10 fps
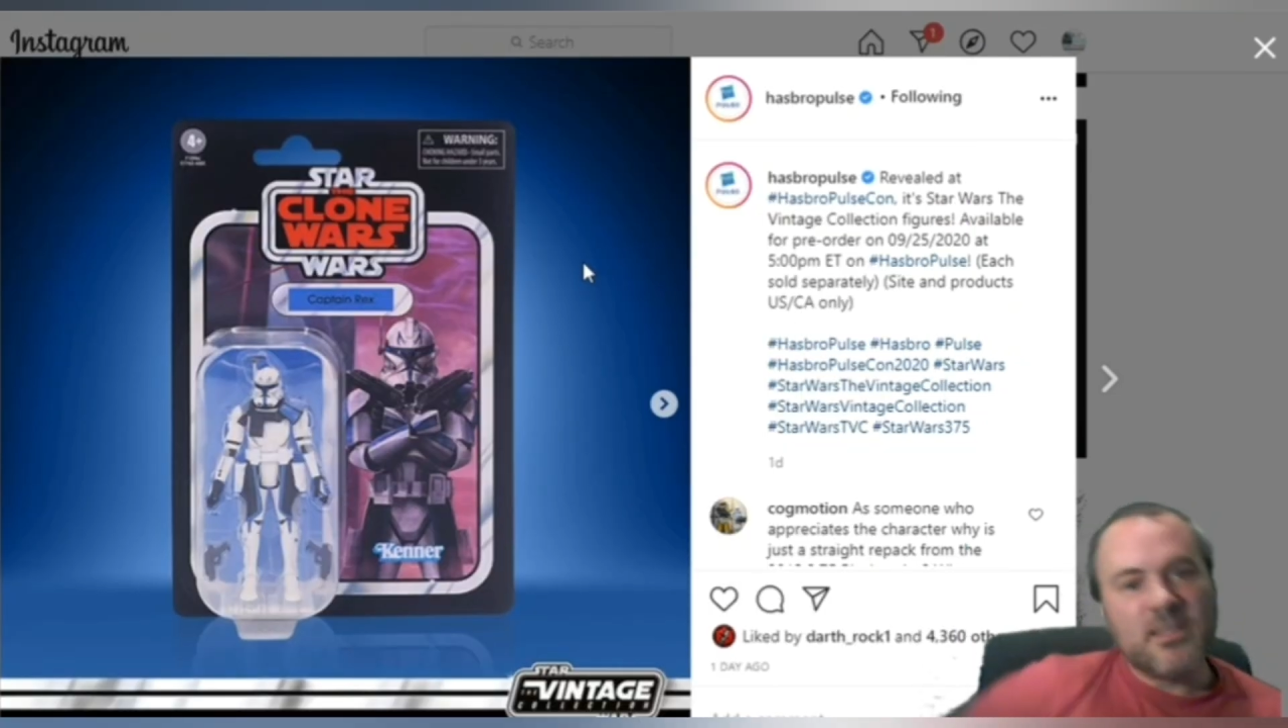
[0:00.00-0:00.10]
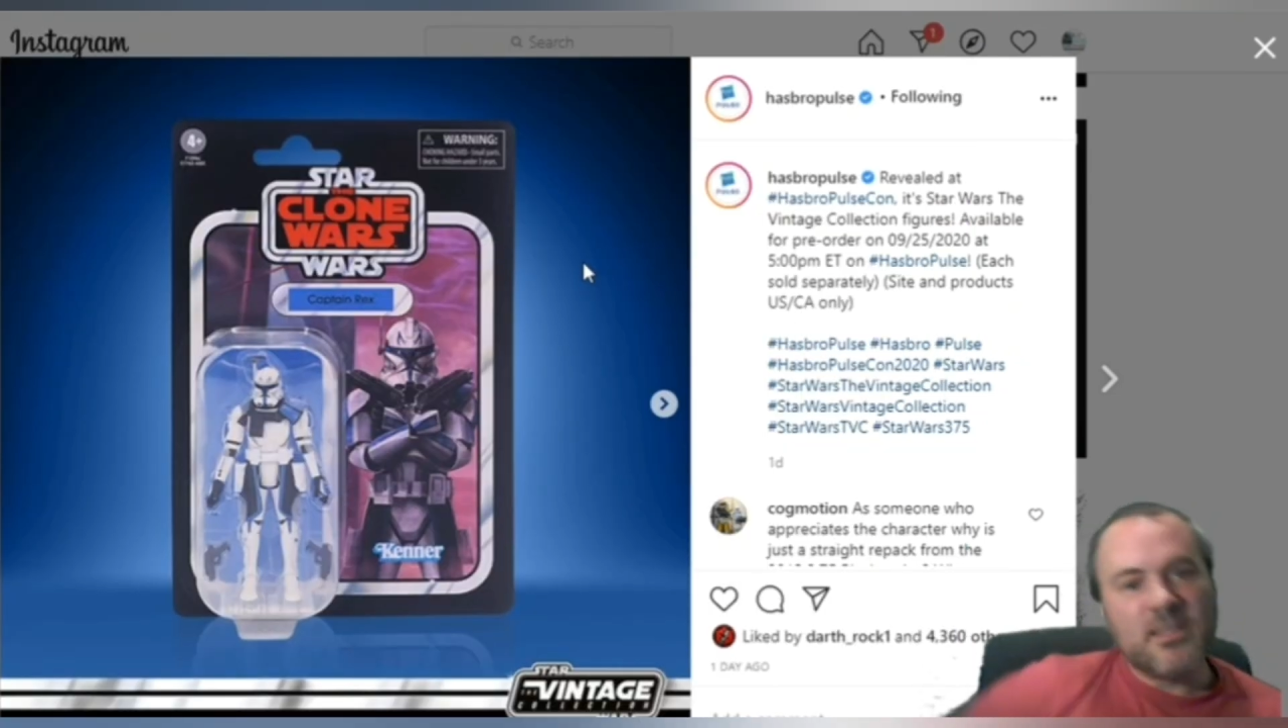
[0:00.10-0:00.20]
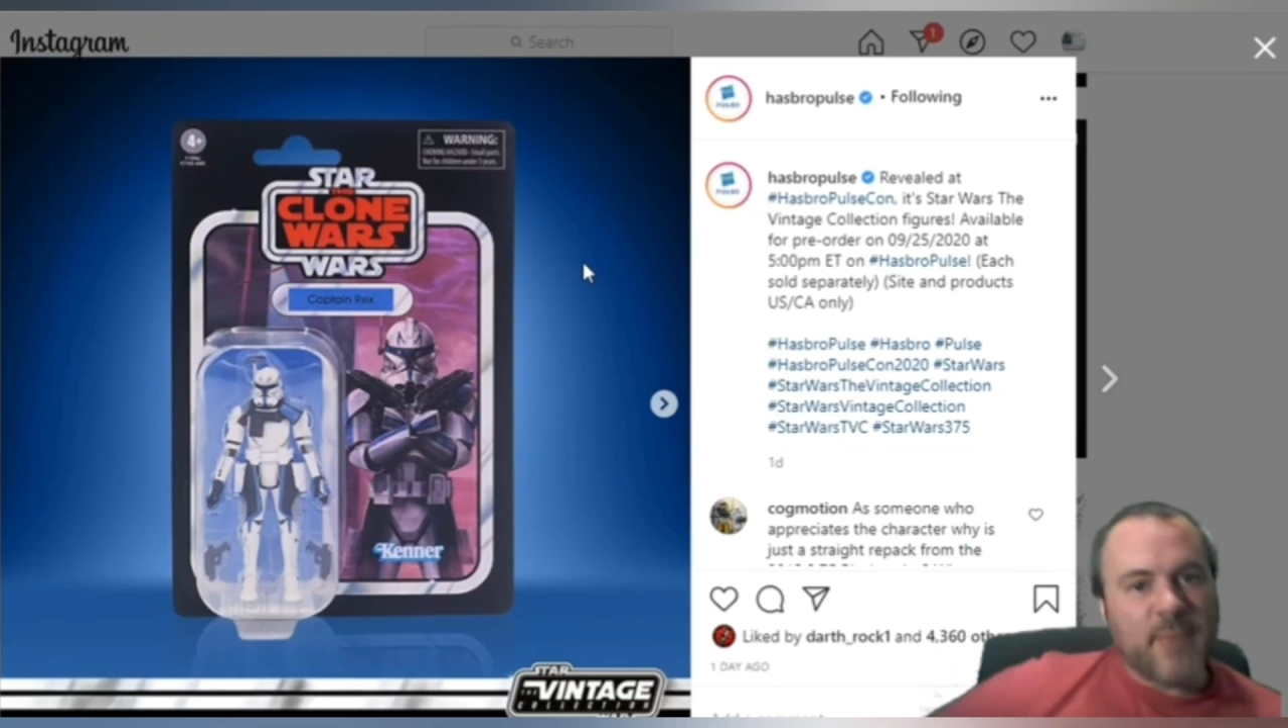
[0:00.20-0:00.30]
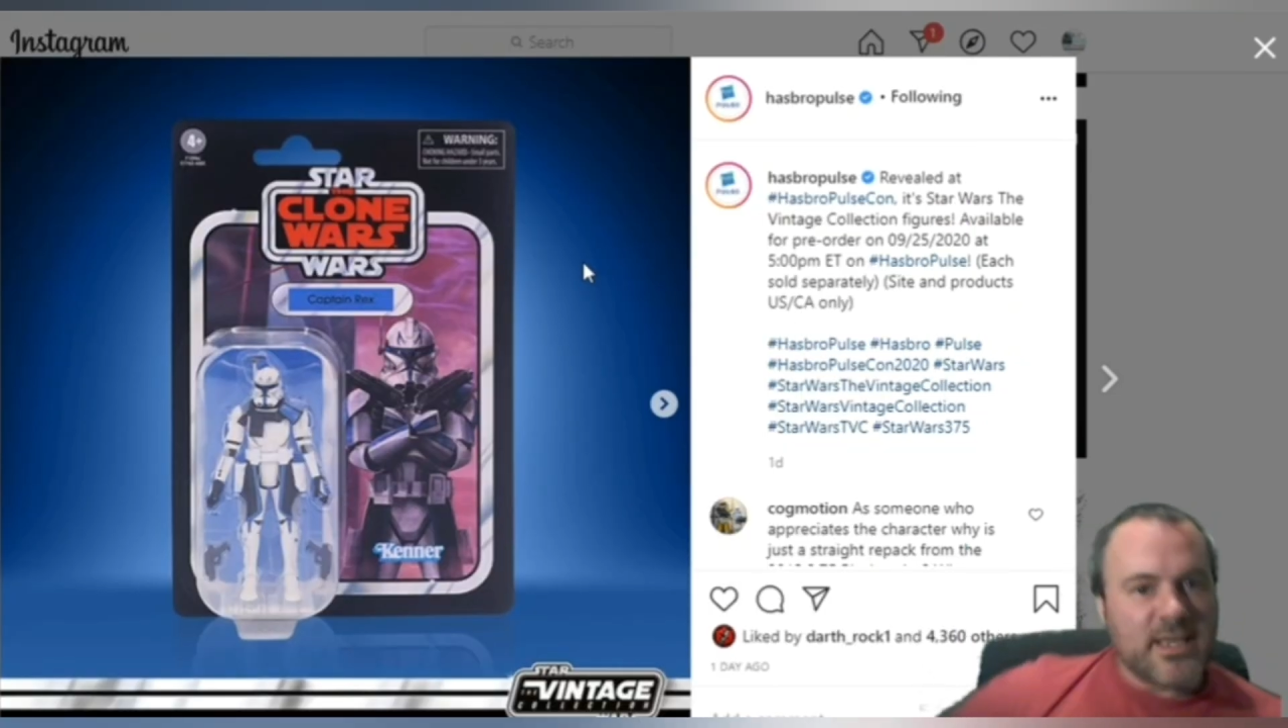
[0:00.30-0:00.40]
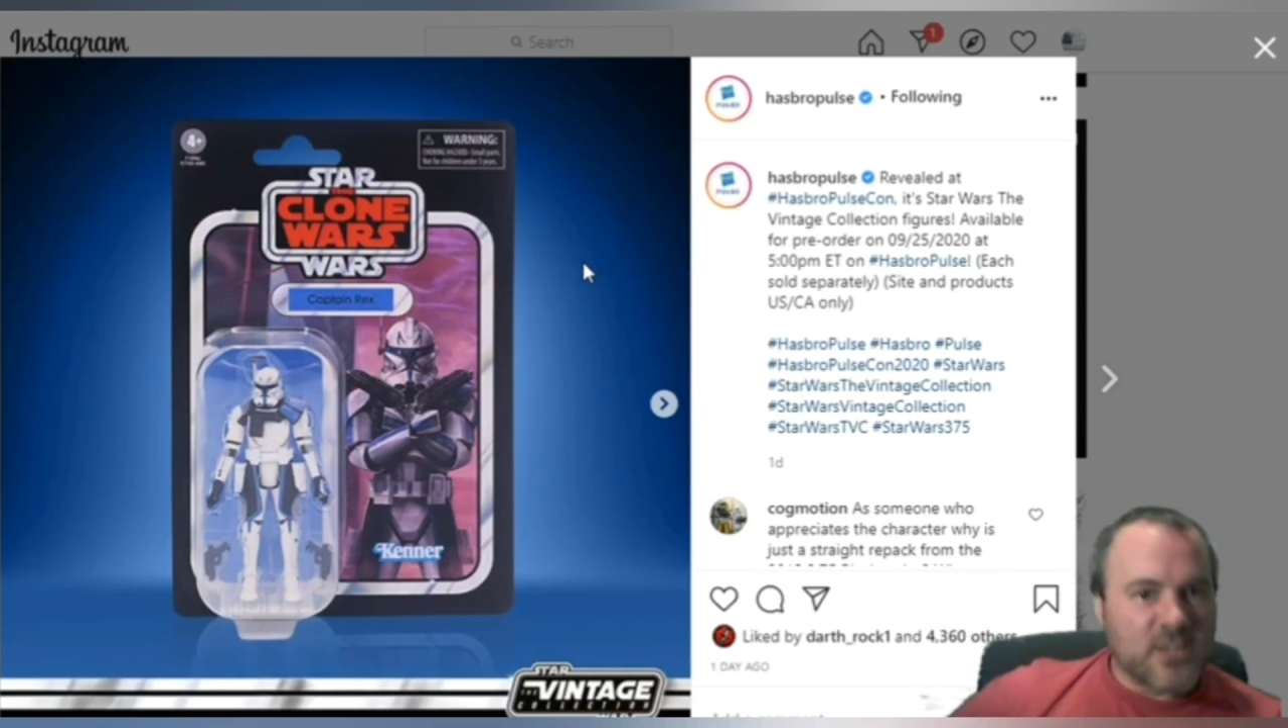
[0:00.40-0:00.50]
it's
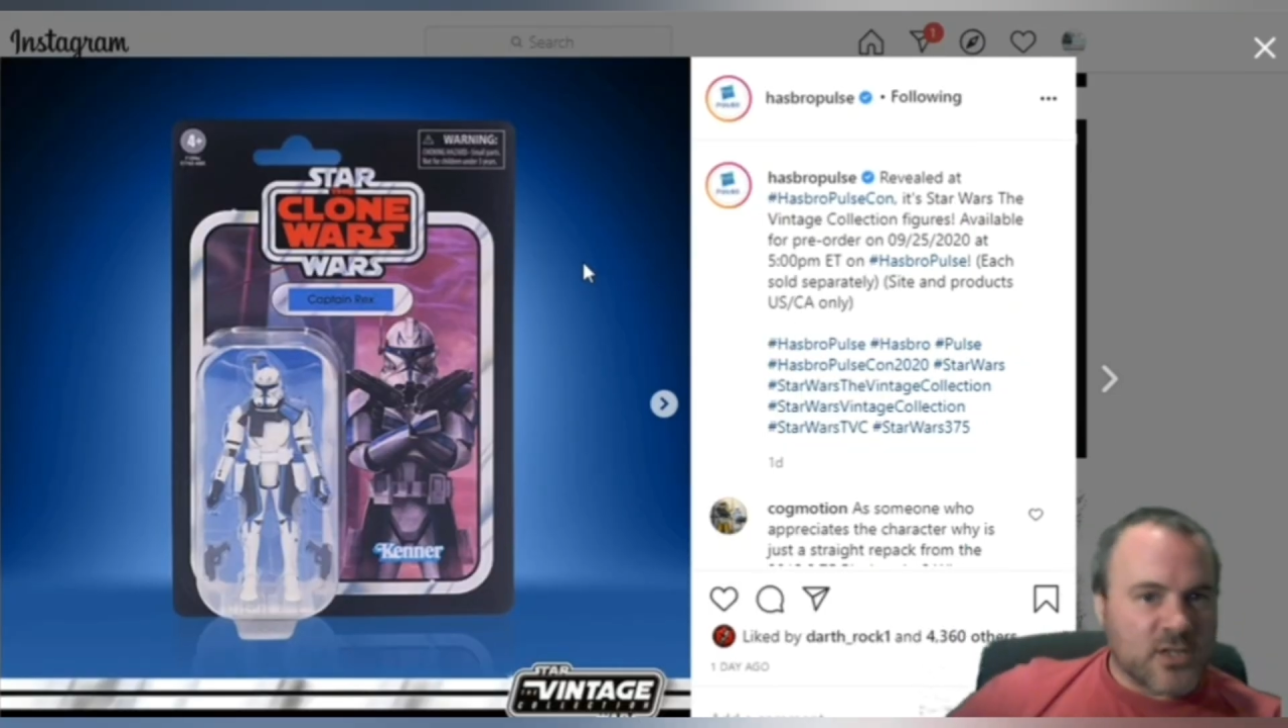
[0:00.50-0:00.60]
based on.